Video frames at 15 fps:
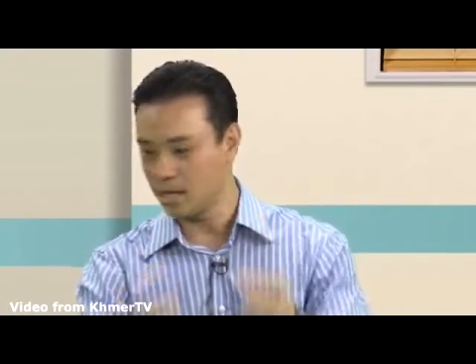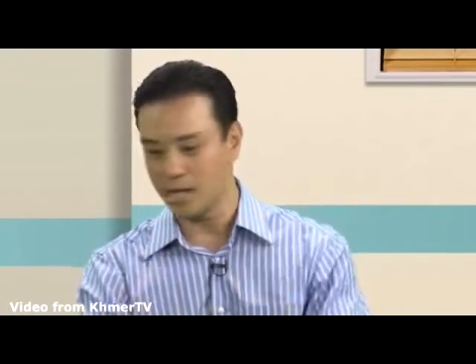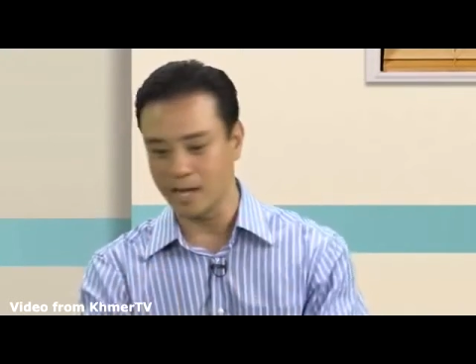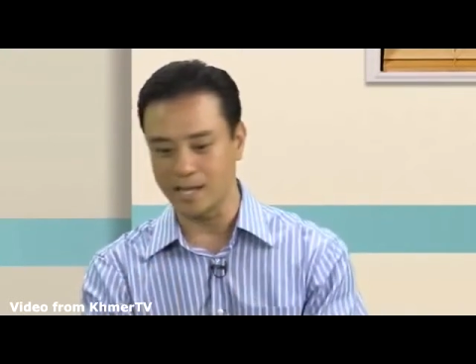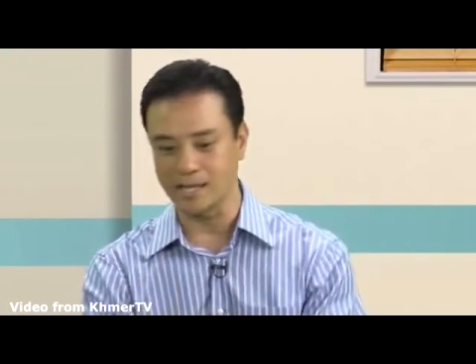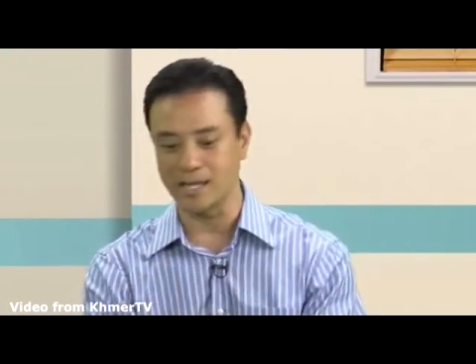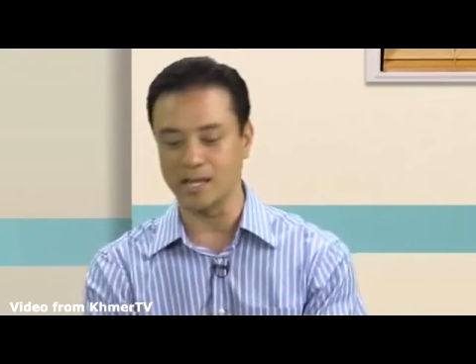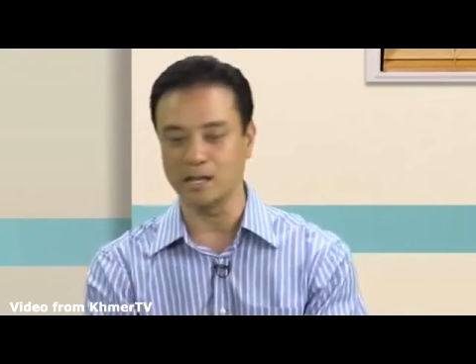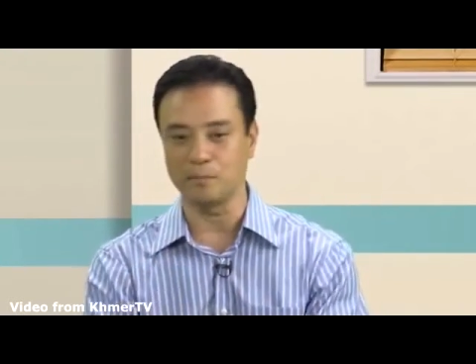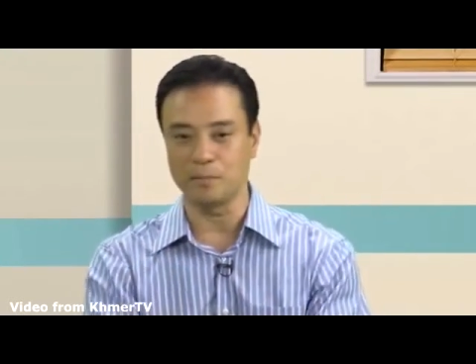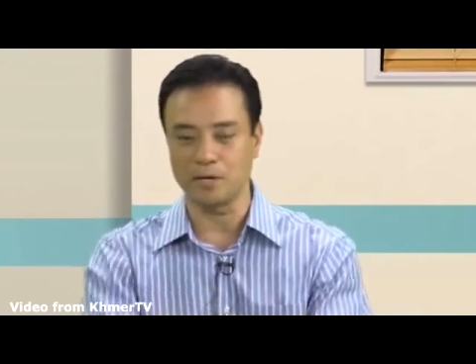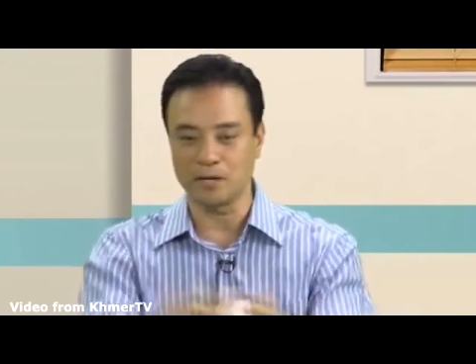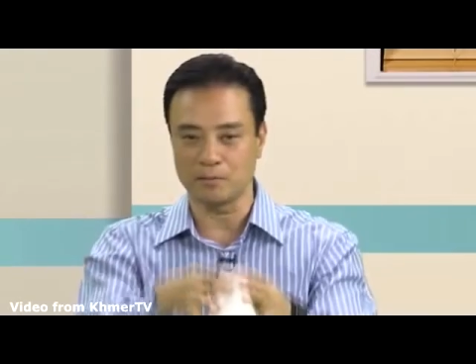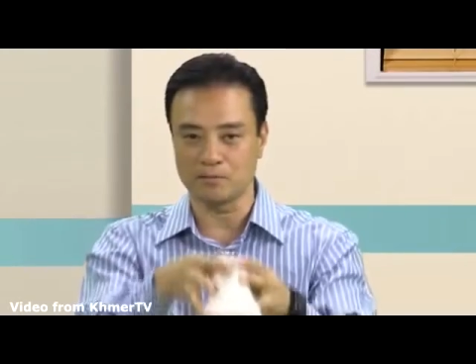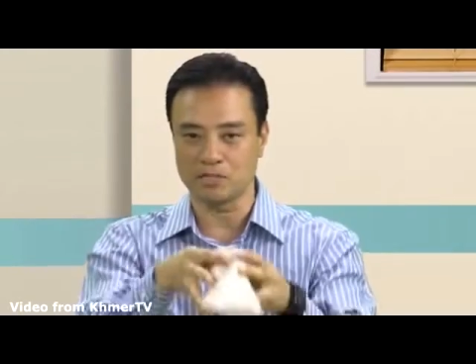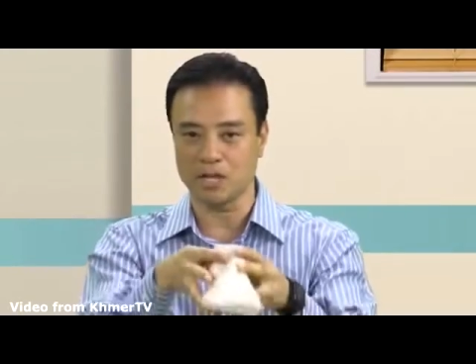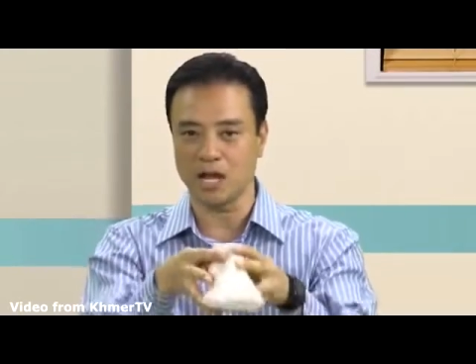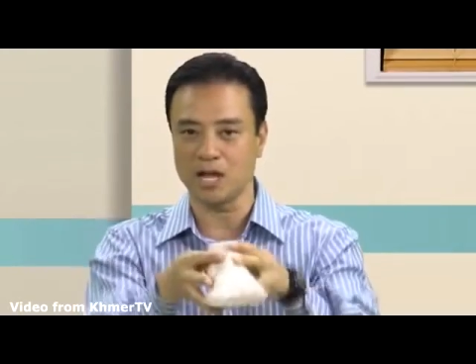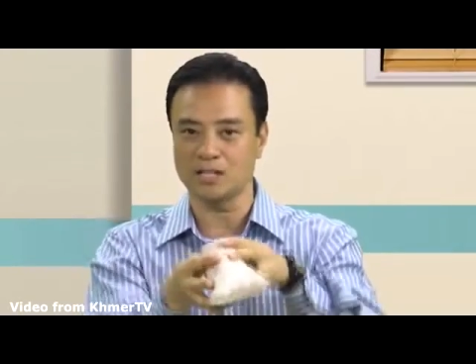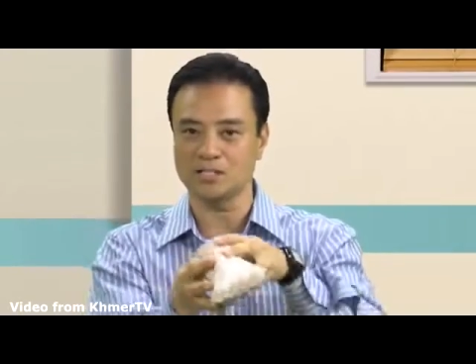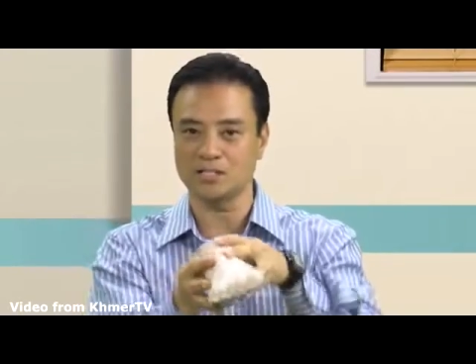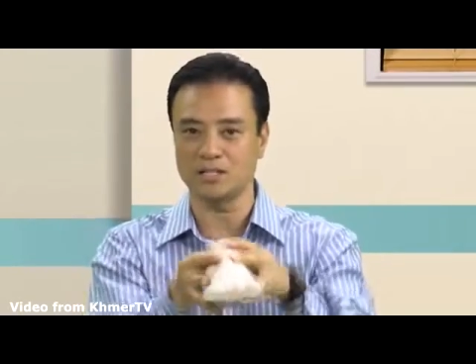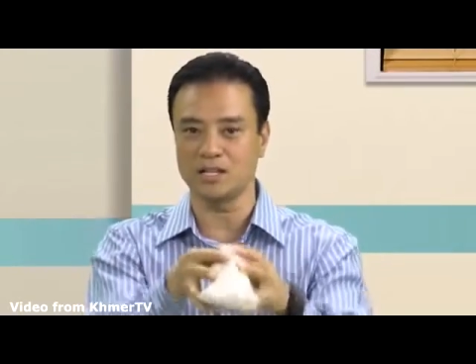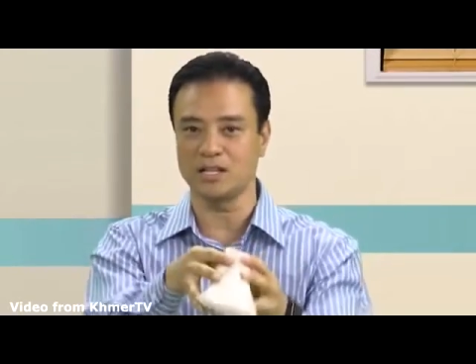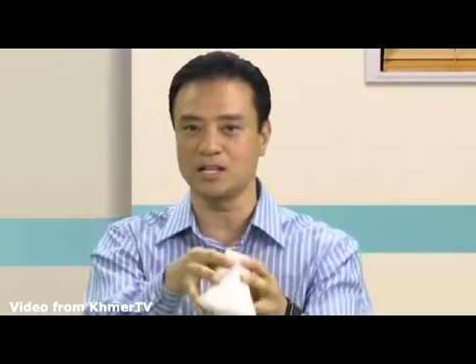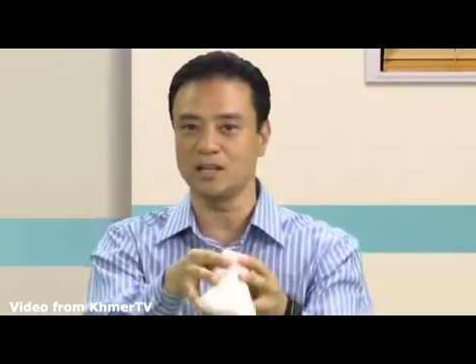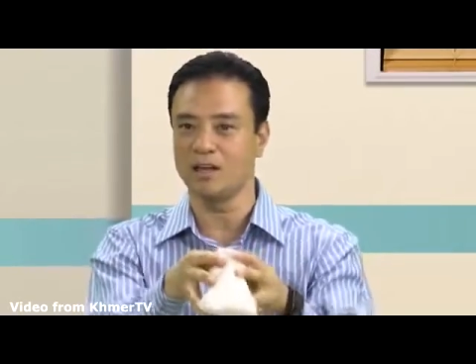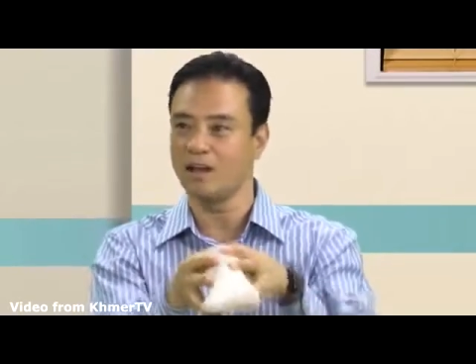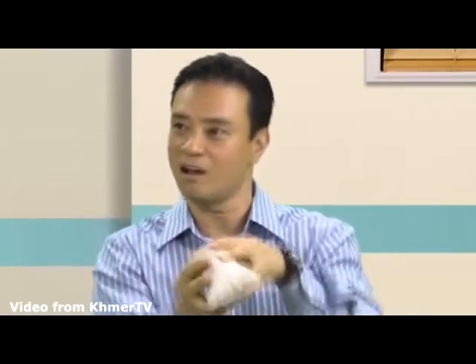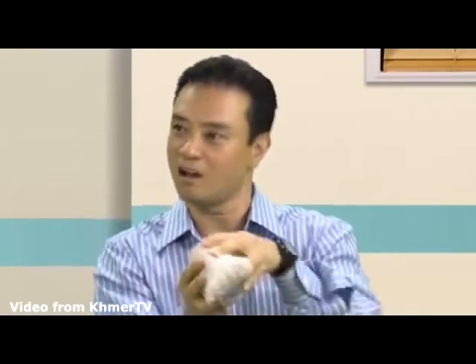and then it becomes
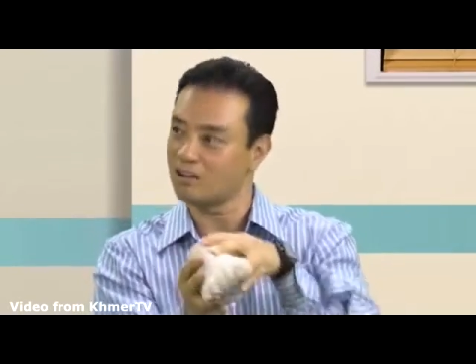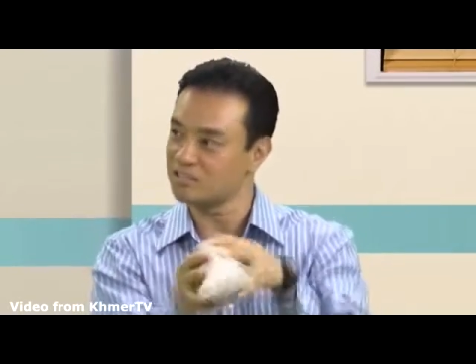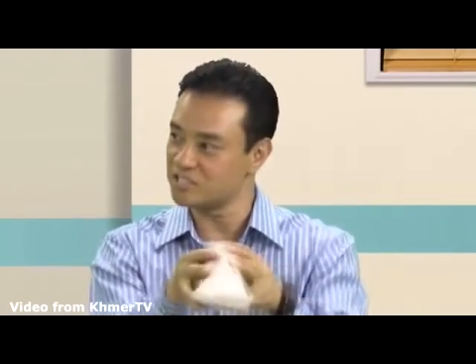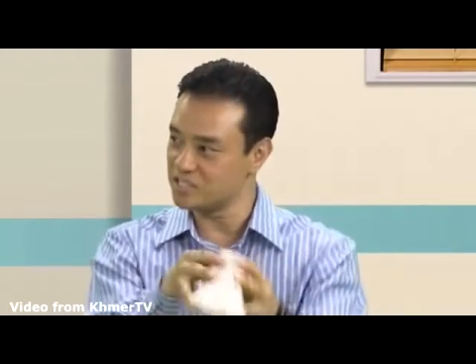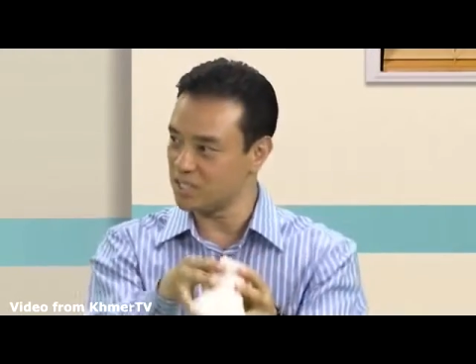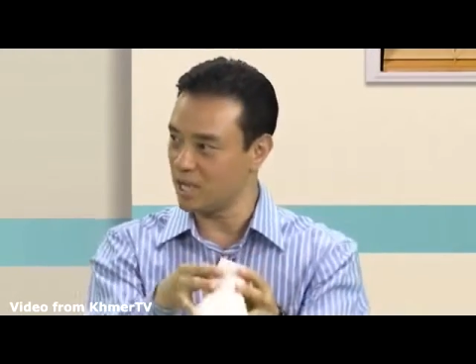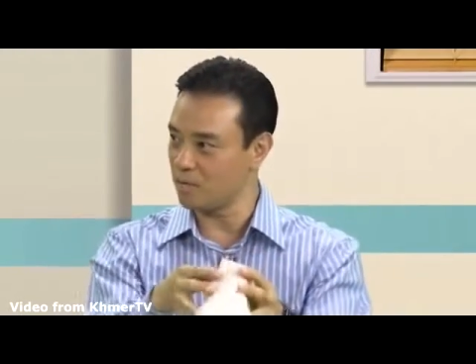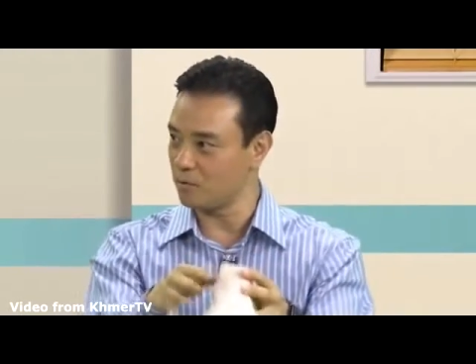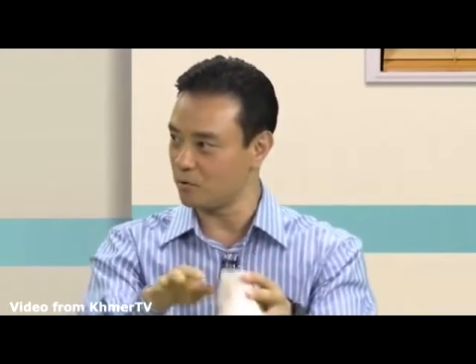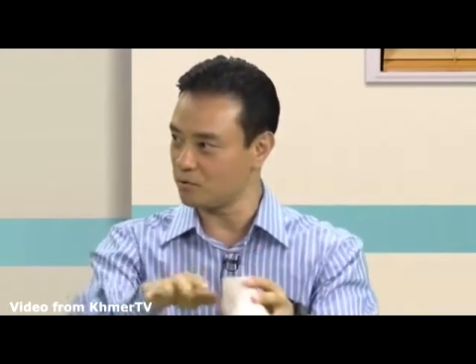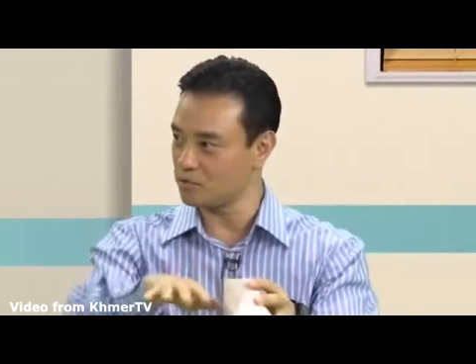constantly unstable.